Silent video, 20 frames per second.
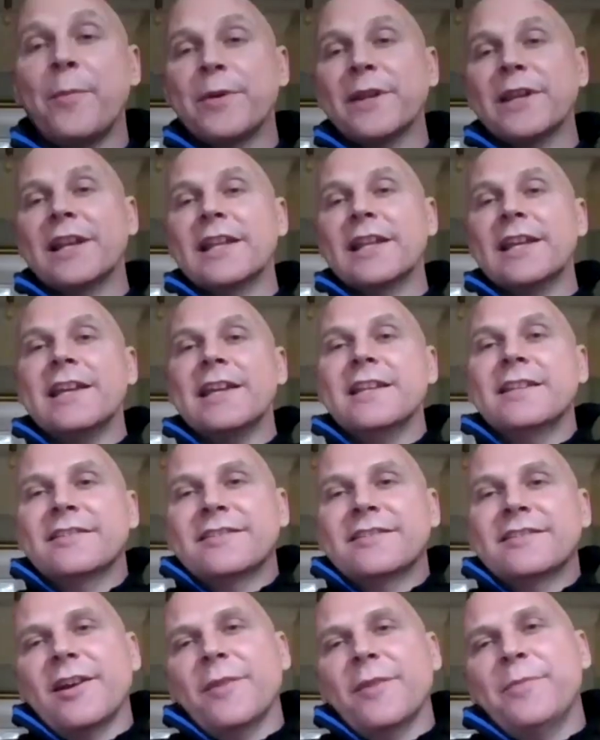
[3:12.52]
Leeds,
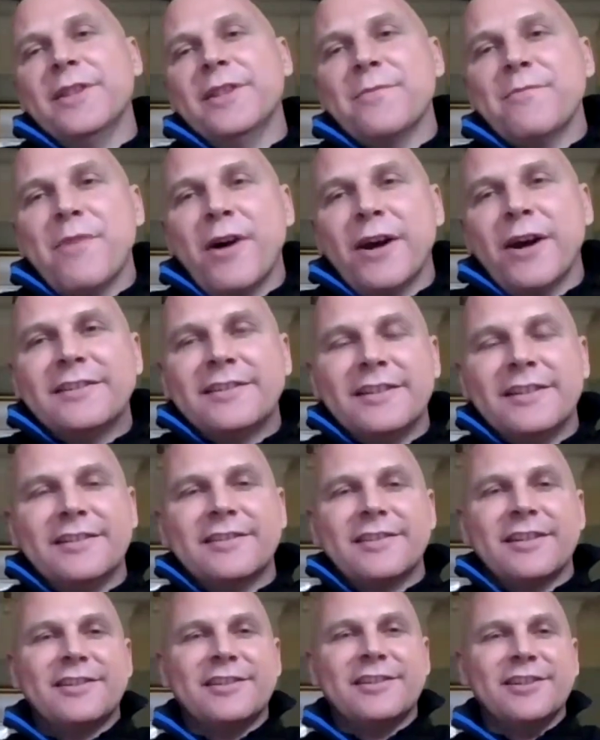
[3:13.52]
up in the mighty
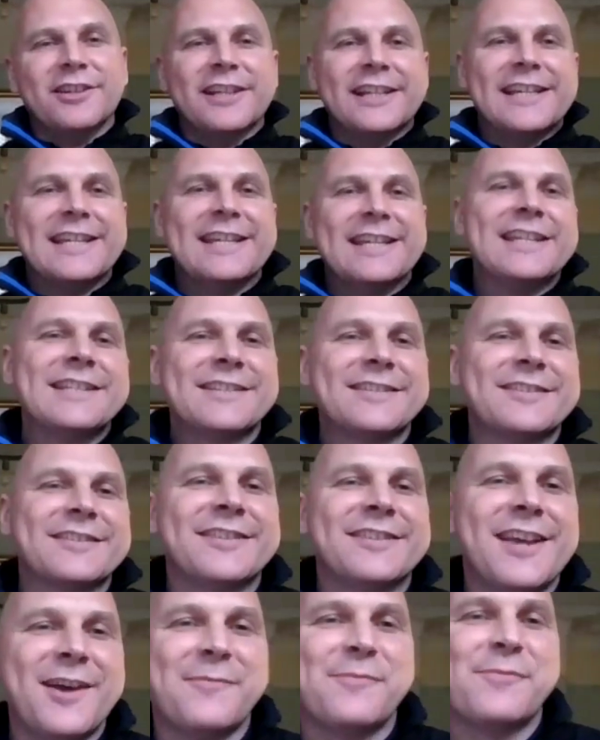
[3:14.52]
city of Leeds. Yeah,
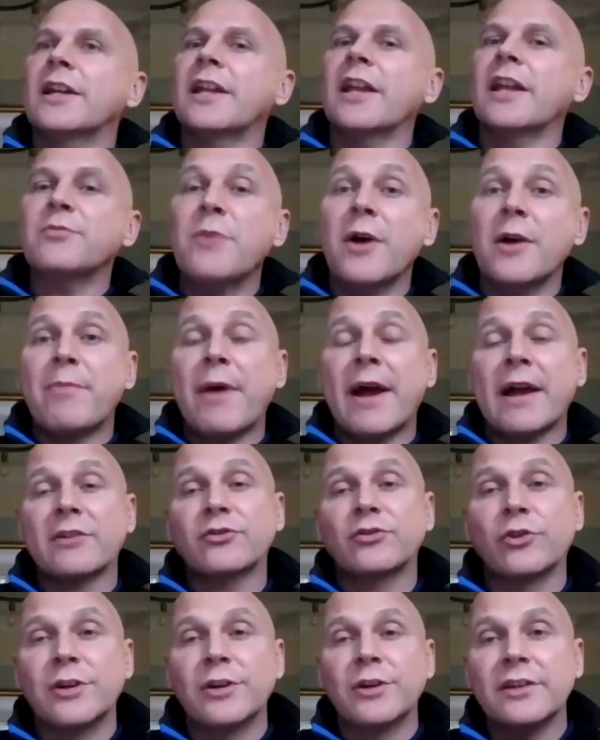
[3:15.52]
I guess my
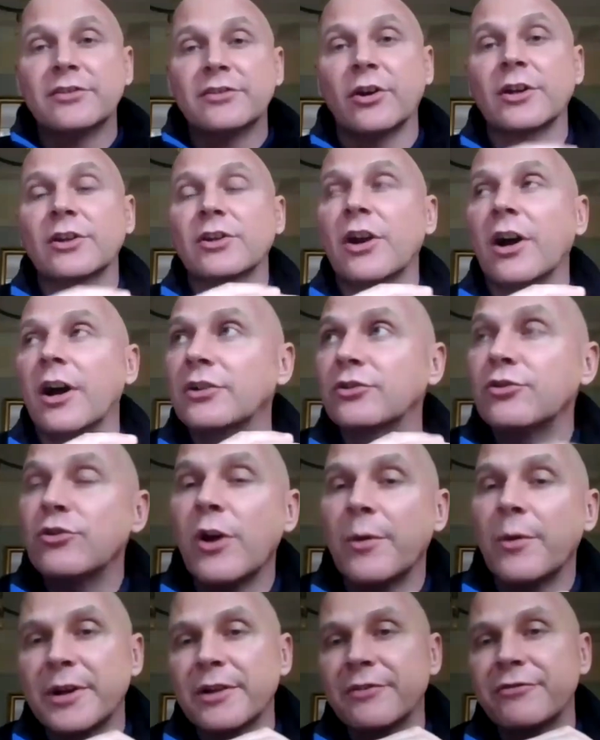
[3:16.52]
backstory is I
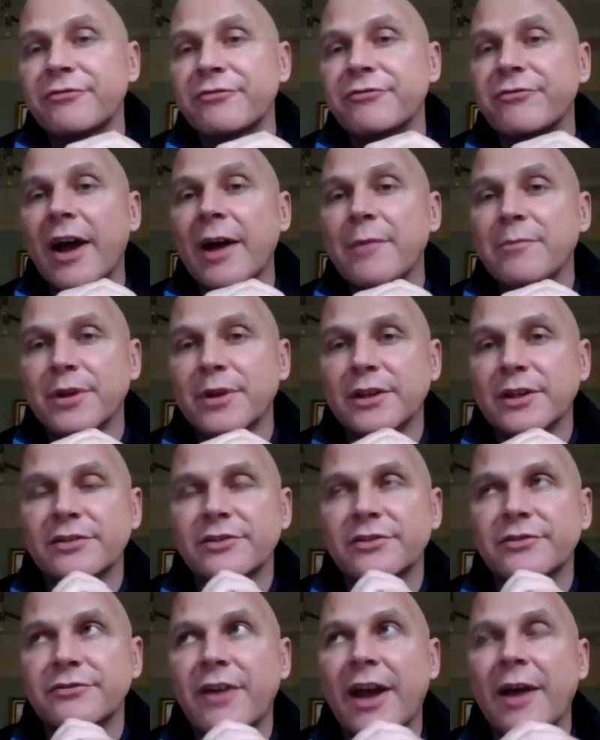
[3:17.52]
grew up in a
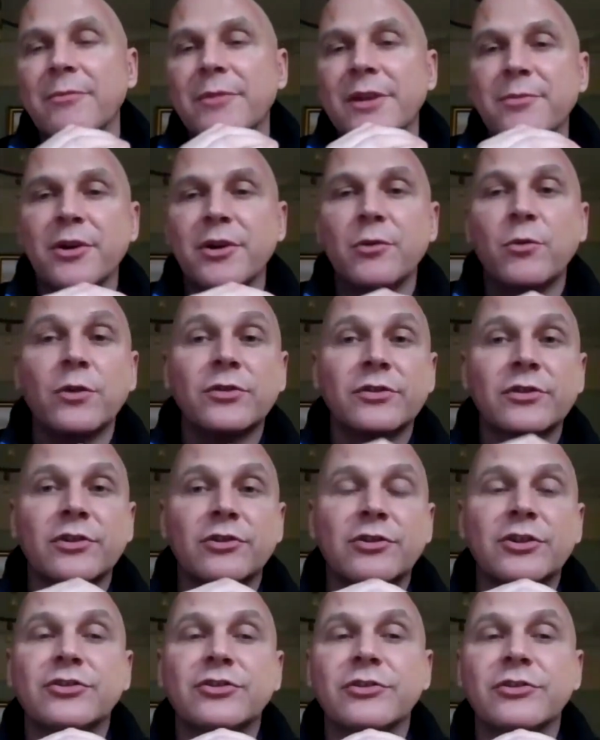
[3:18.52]
fabulous family, but it wasn't a
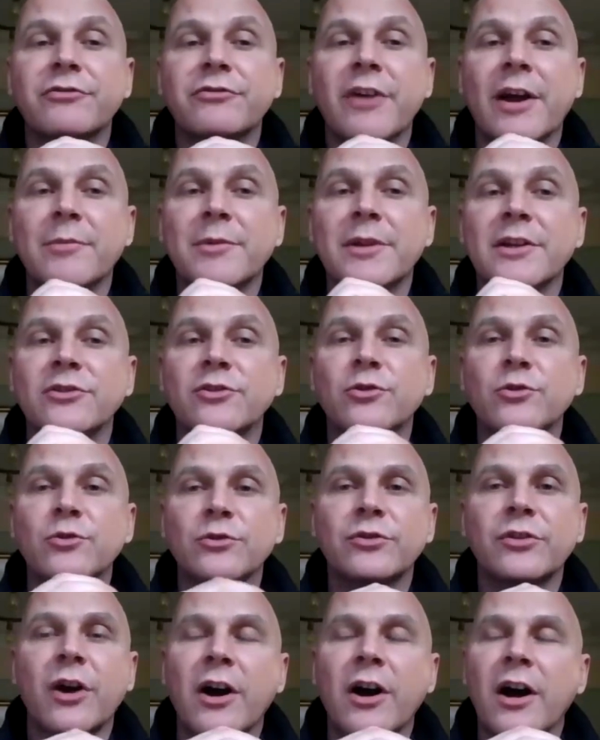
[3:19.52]
Christian family at
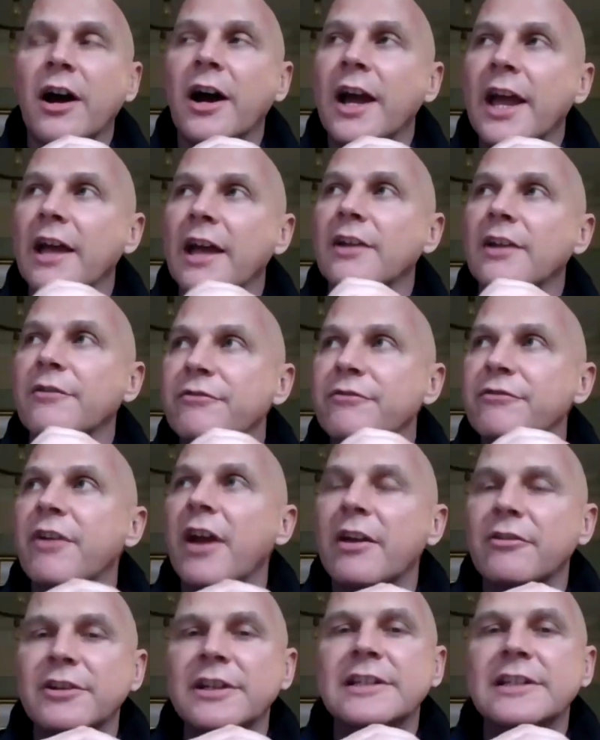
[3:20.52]
all. So I had a
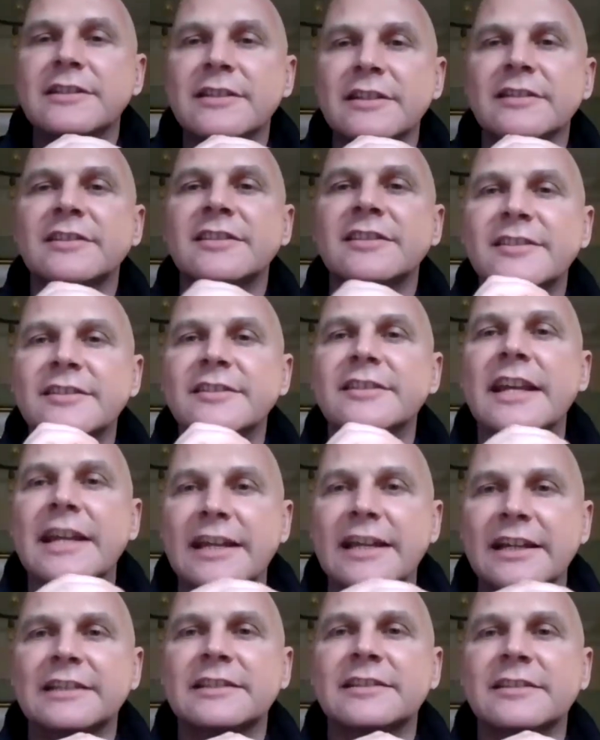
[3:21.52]
very
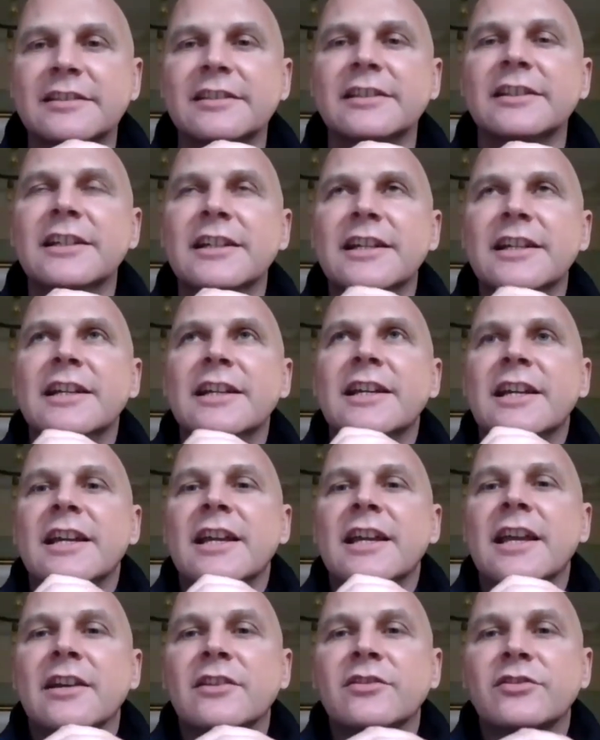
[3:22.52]
distinct
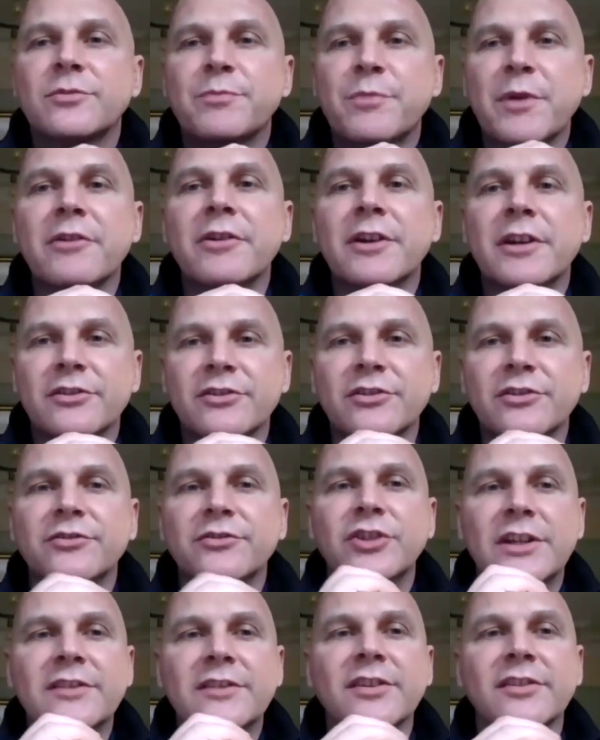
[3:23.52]
experience of
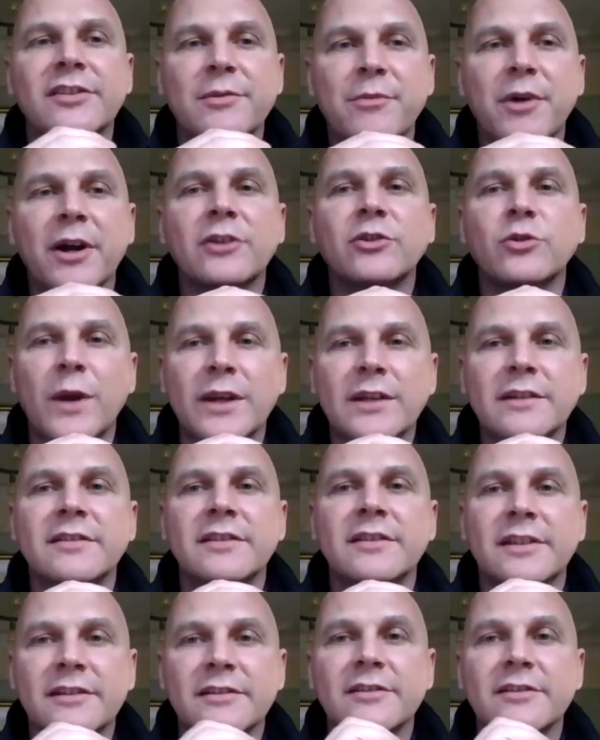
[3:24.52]
Jesus in my
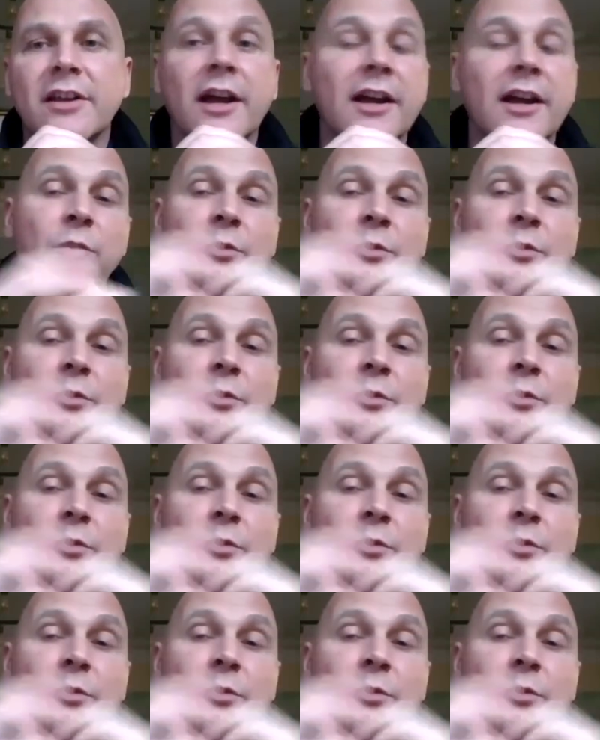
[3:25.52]
20s. Like, I